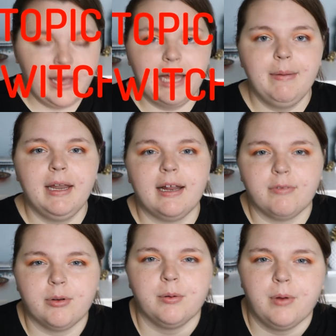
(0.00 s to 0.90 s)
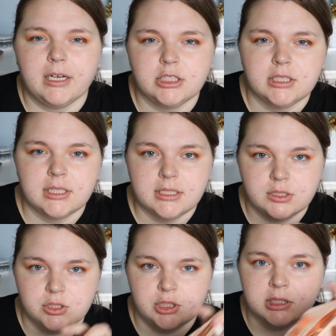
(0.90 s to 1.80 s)
I bet everyone watching this
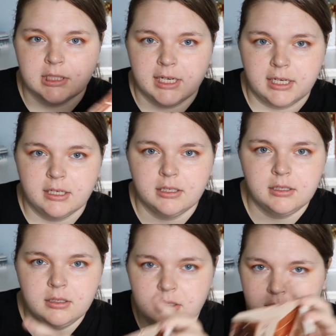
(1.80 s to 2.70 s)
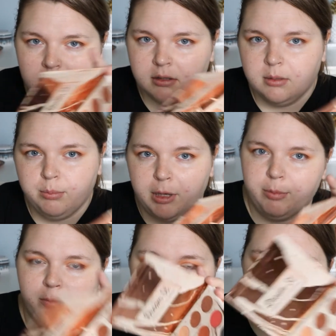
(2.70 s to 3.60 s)
is just like
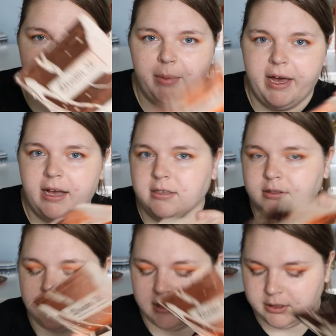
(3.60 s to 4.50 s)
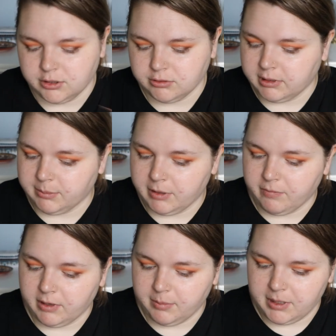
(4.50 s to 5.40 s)
people from my past, like just trying to make
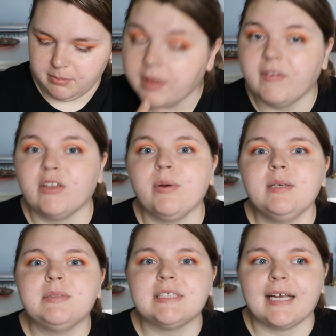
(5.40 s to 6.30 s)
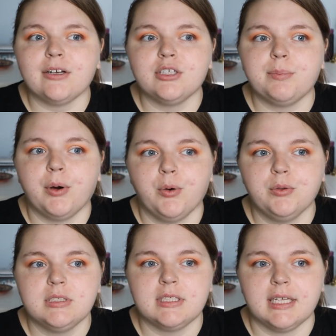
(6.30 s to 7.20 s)
fun of me. That's why I'm scared to
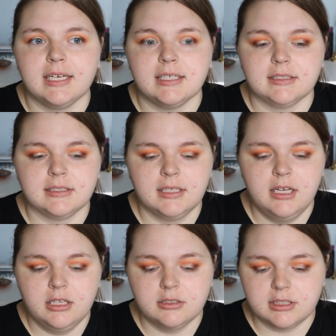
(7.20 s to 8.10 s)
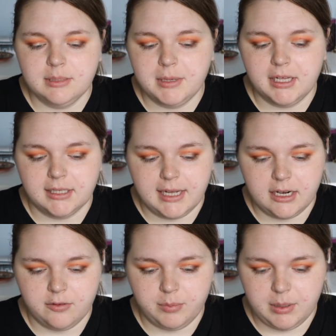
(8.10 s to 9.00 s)
post this. There's gonna be a lot
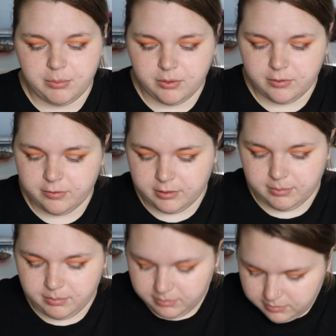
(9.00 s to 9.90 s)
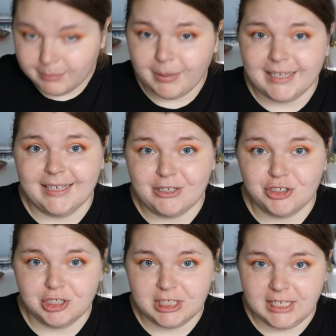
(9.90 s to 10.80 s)
of people from my
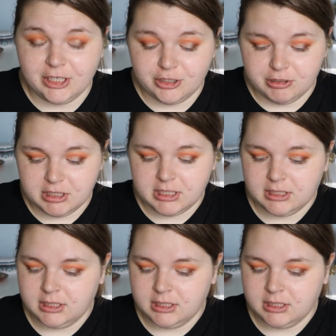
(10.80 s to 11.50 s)
yesteryears